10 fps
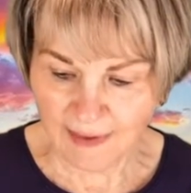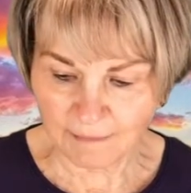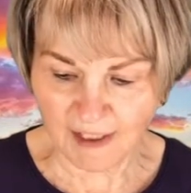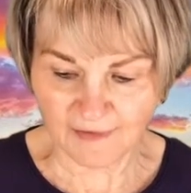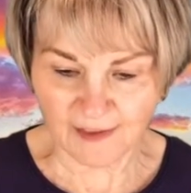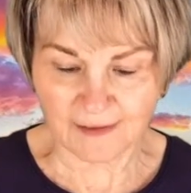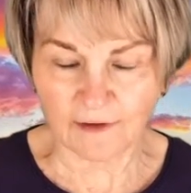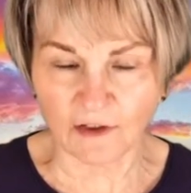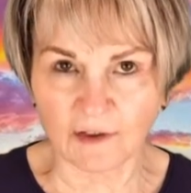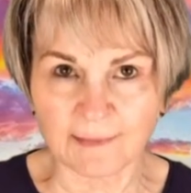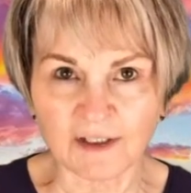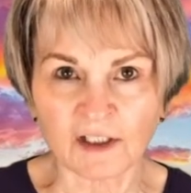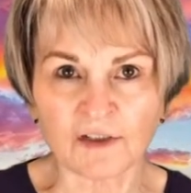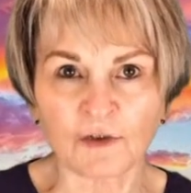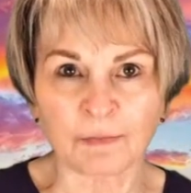But I thought, no, I'm going
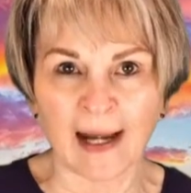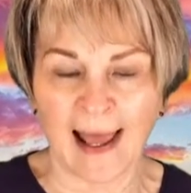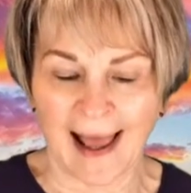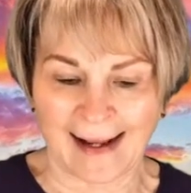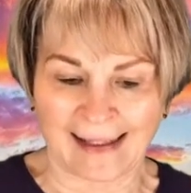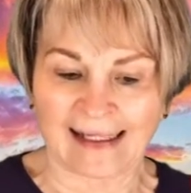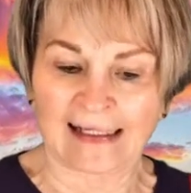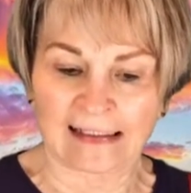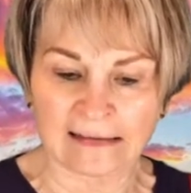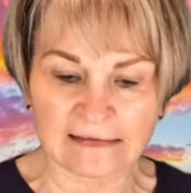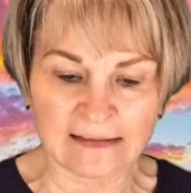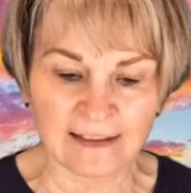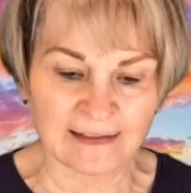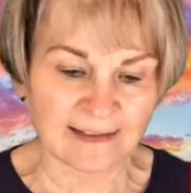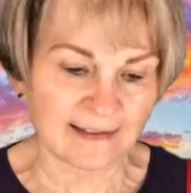to do black.
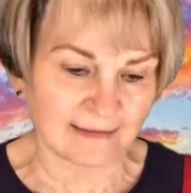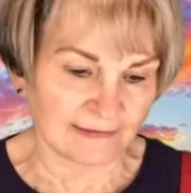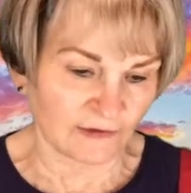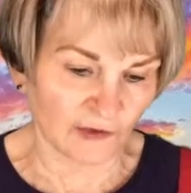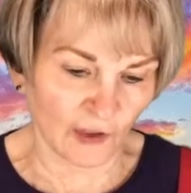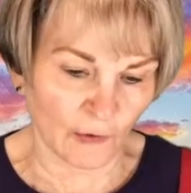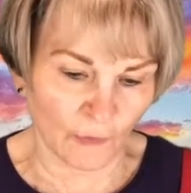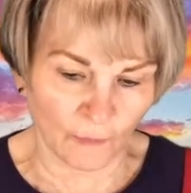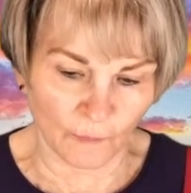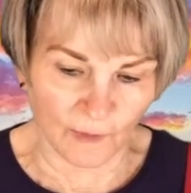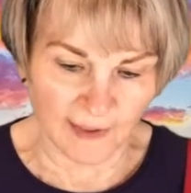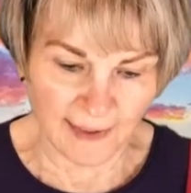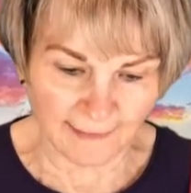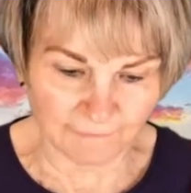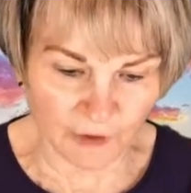So
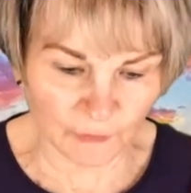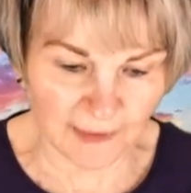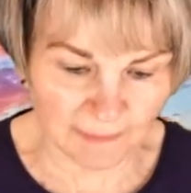I'm doing